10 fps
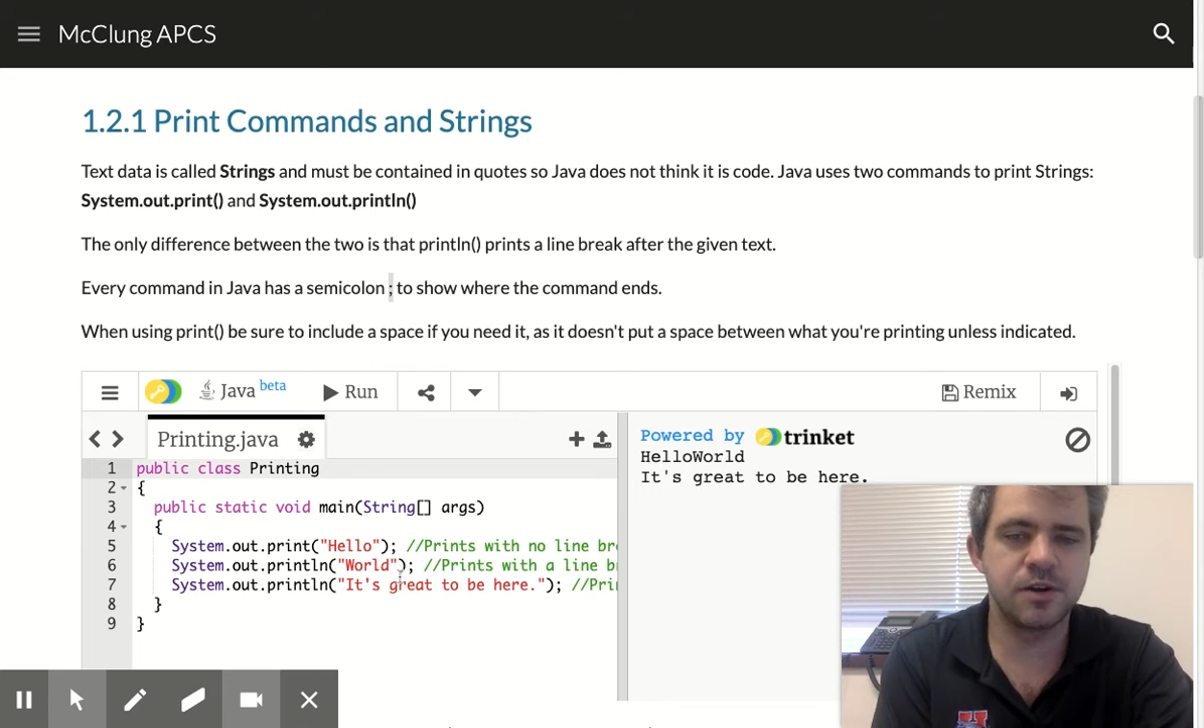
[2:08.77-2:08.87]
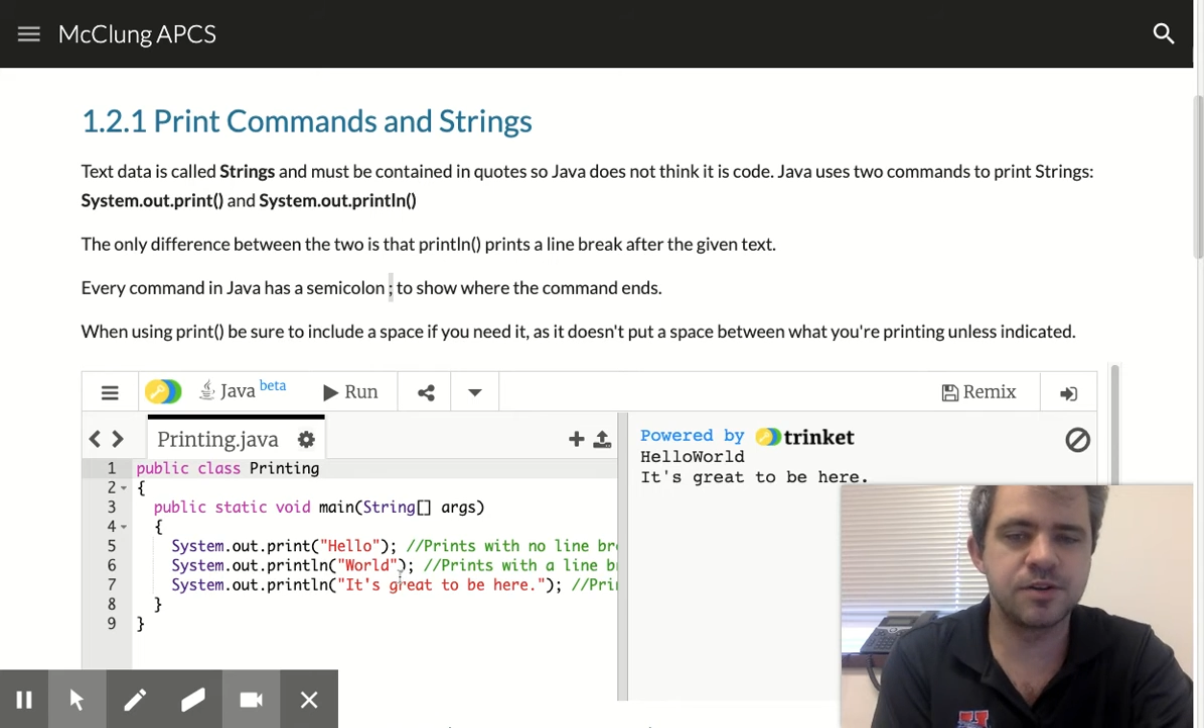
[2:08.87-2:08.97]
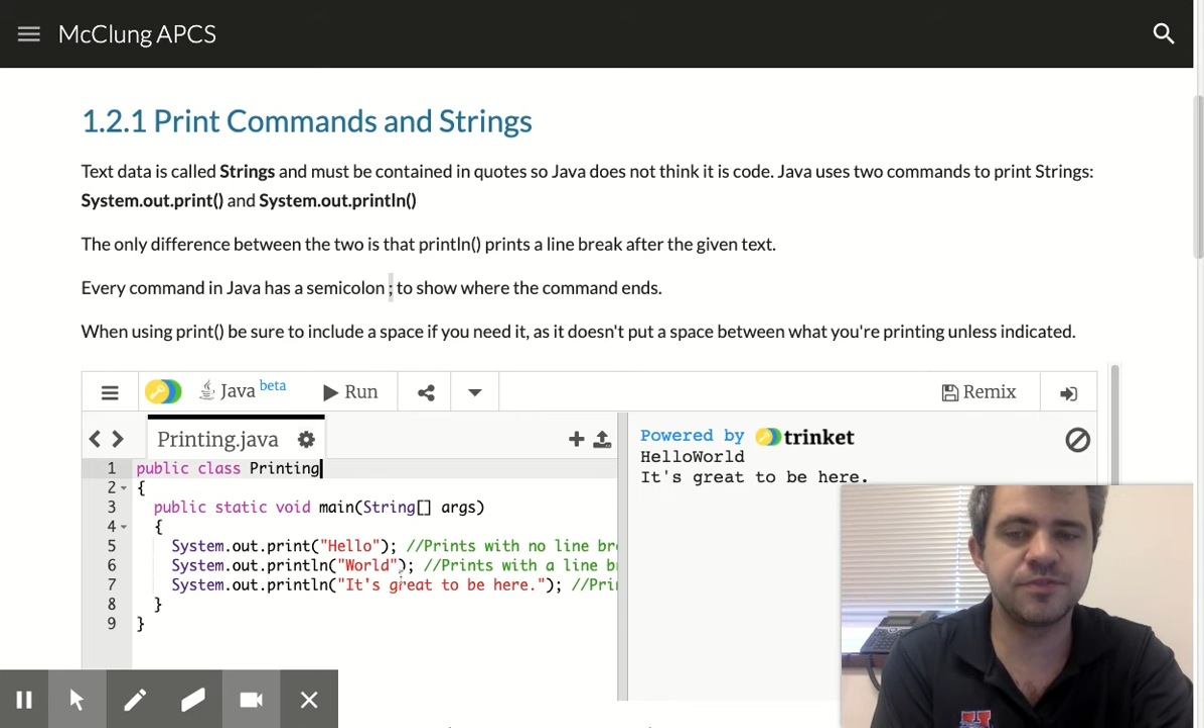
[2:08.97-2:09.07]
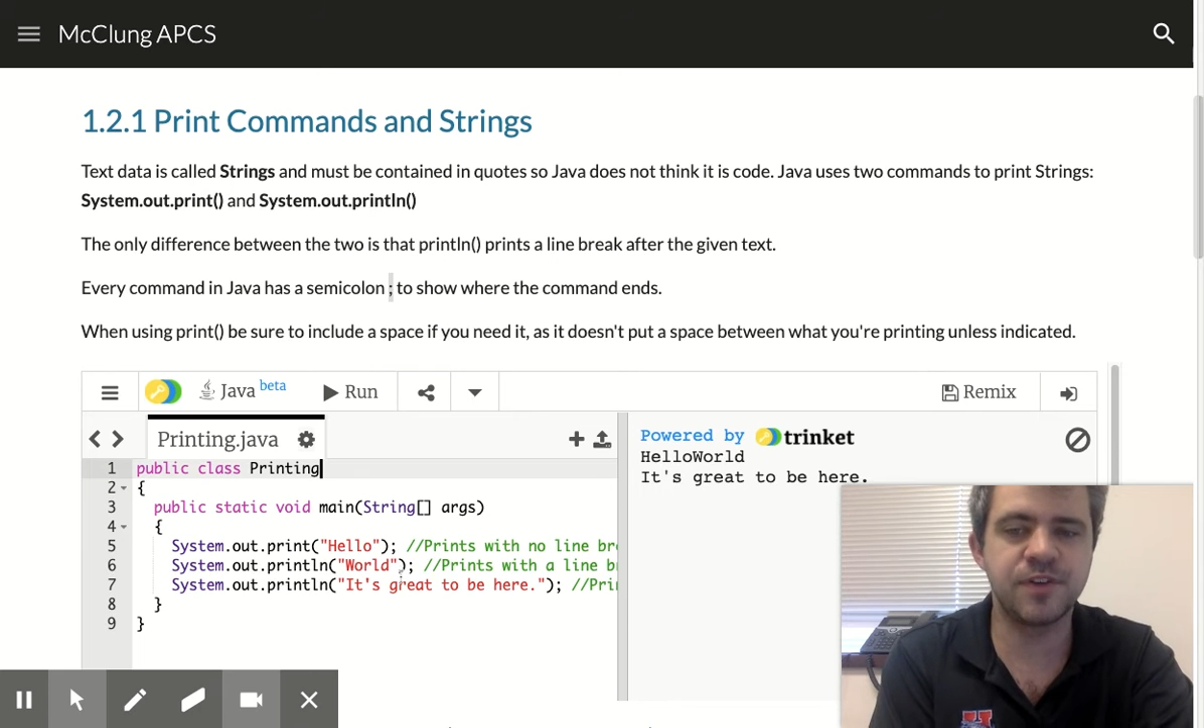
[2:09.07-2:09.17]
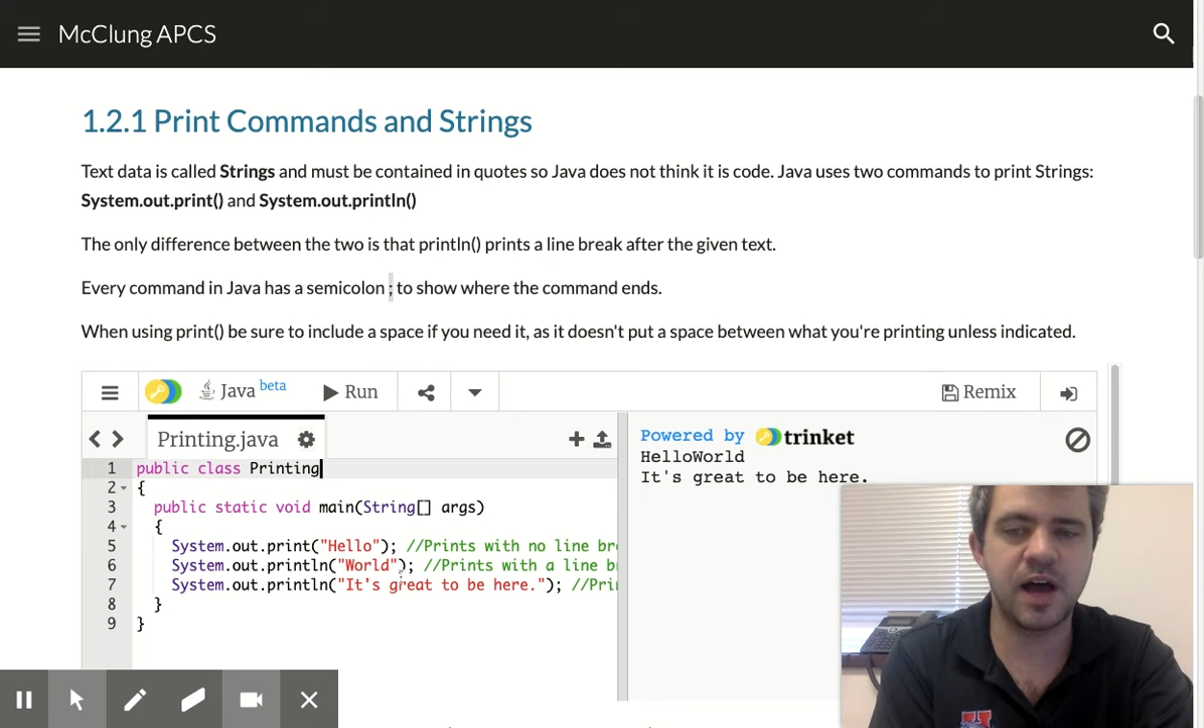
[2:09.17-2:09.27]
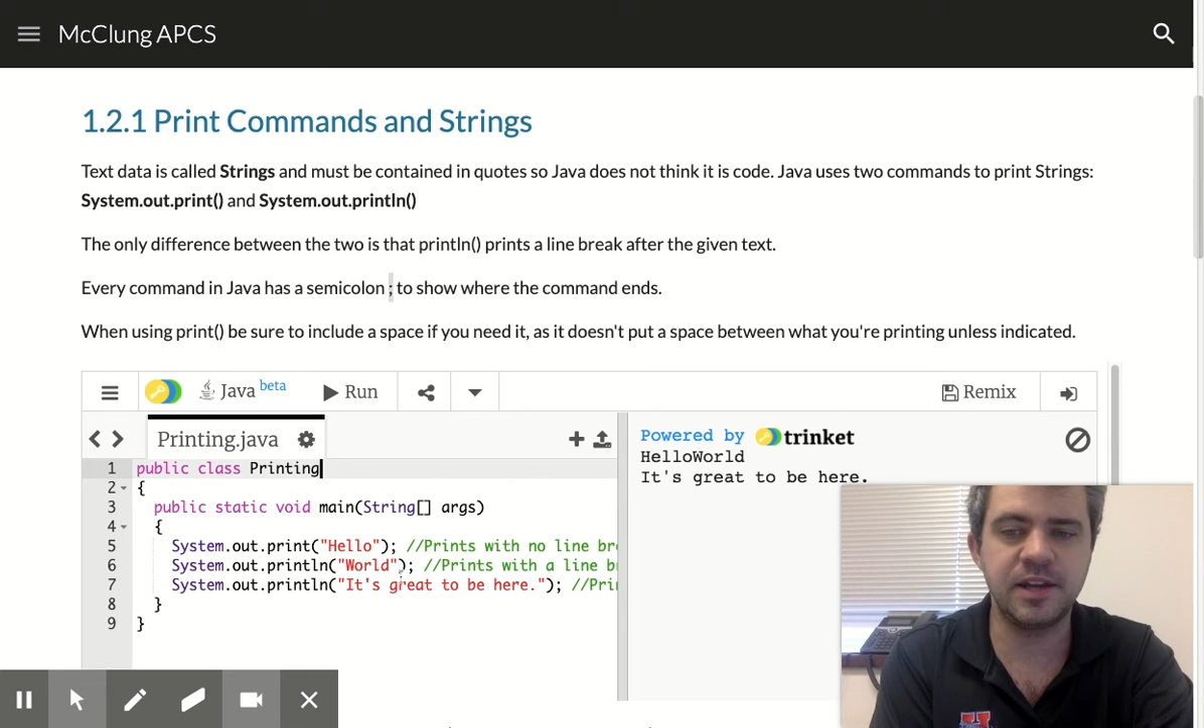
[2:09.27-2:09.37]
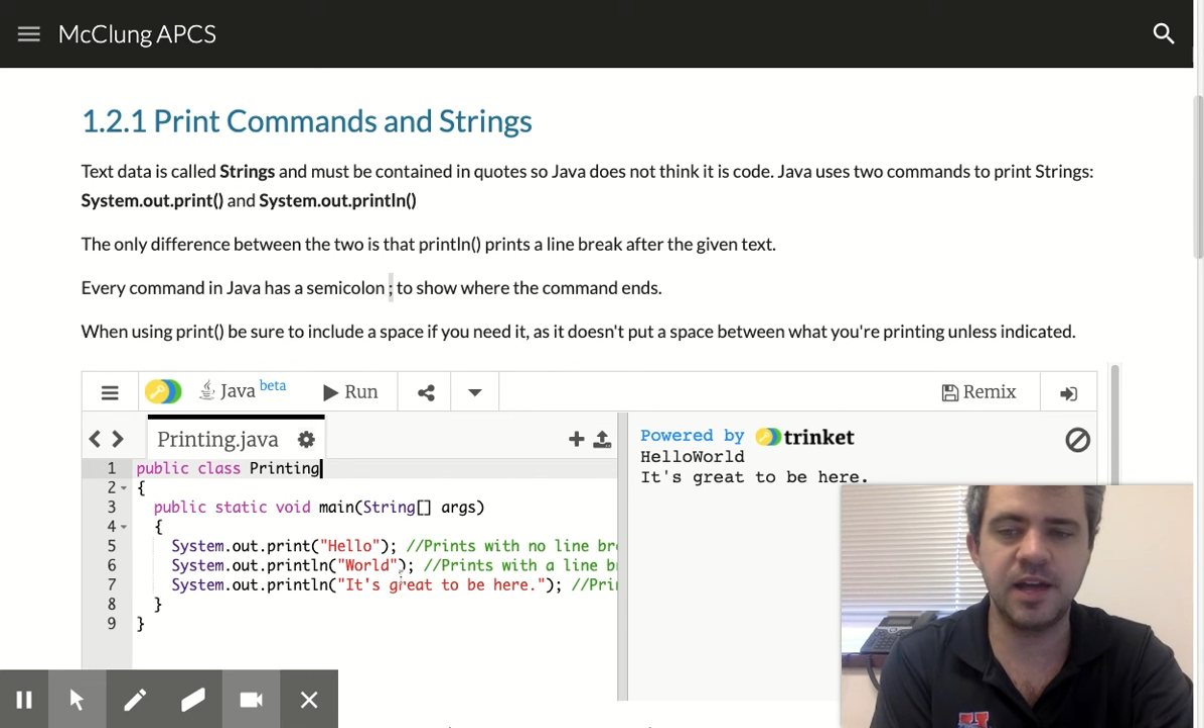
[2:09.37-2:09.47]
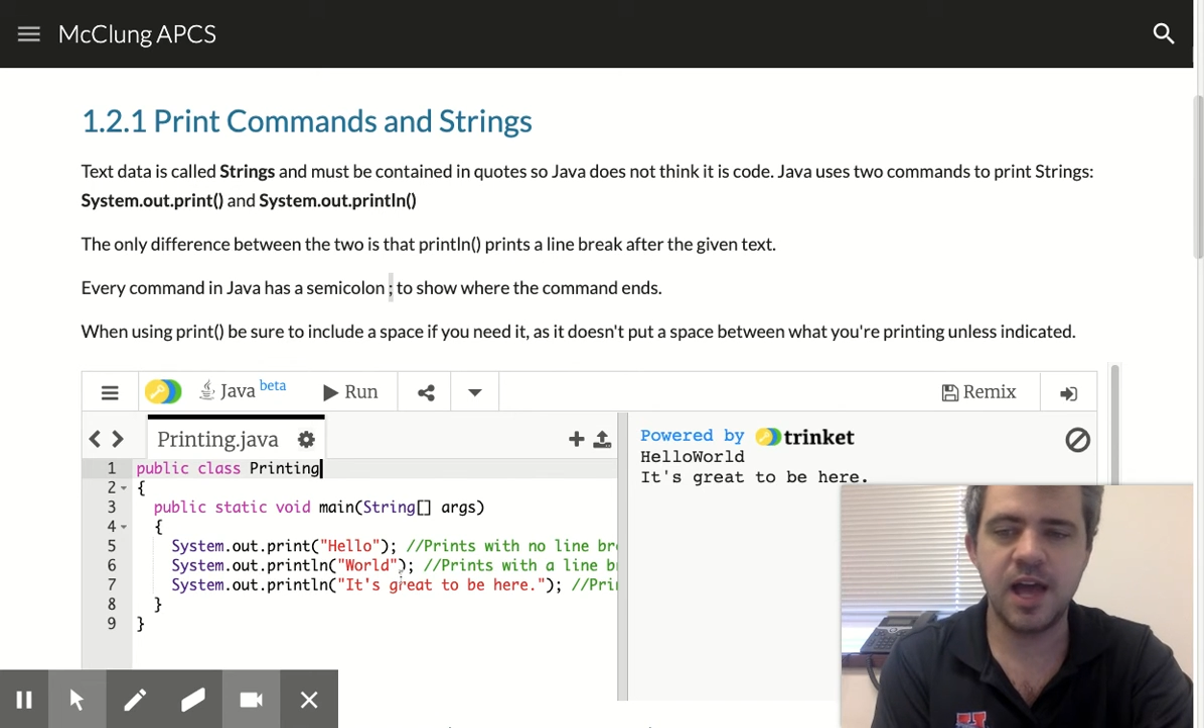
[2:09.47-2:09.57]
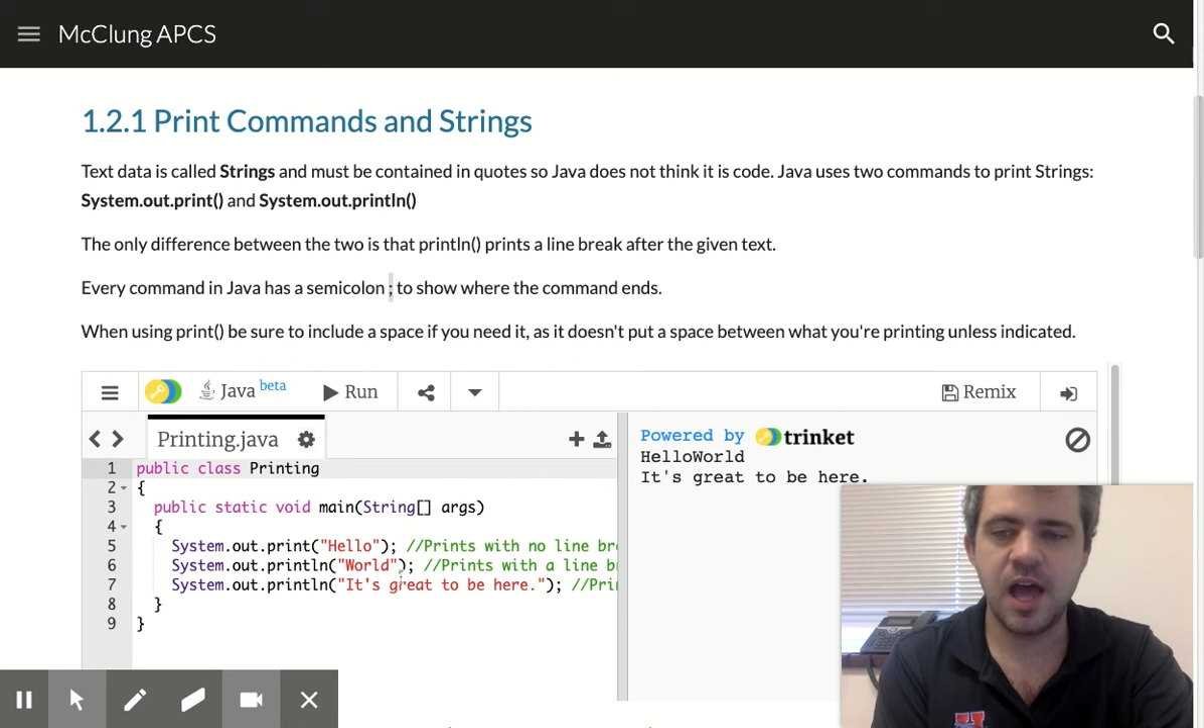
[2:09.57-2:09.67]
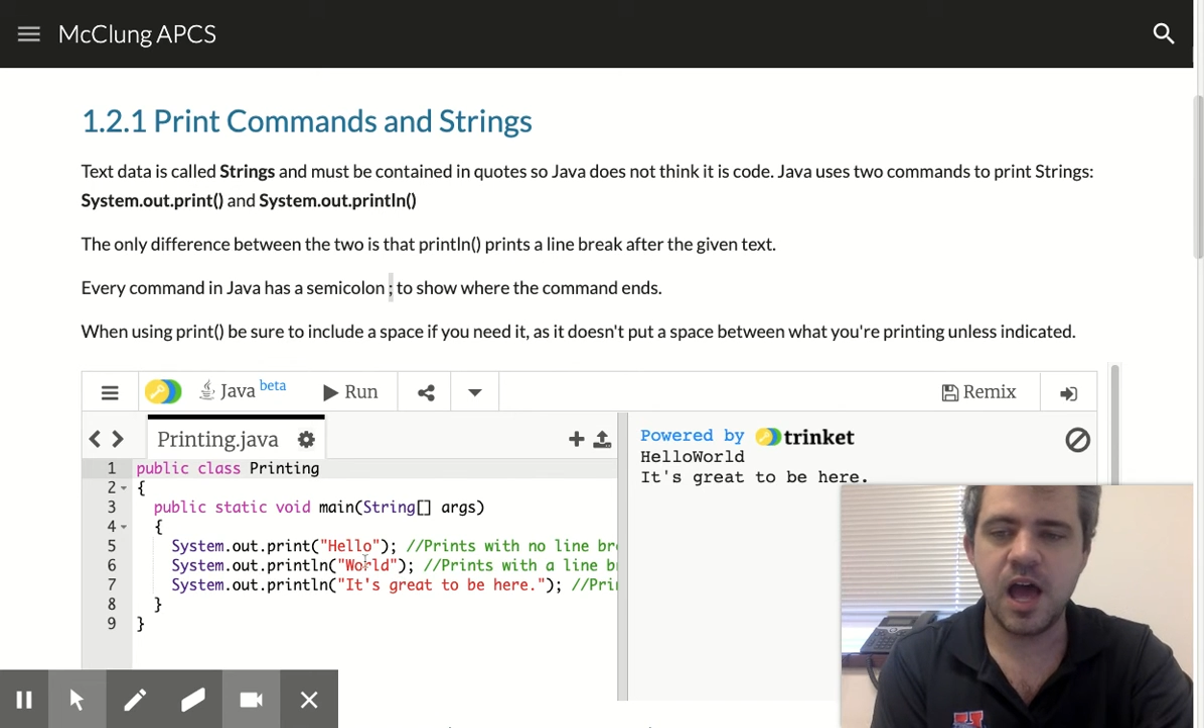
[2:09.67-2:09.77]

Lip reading: hard to find.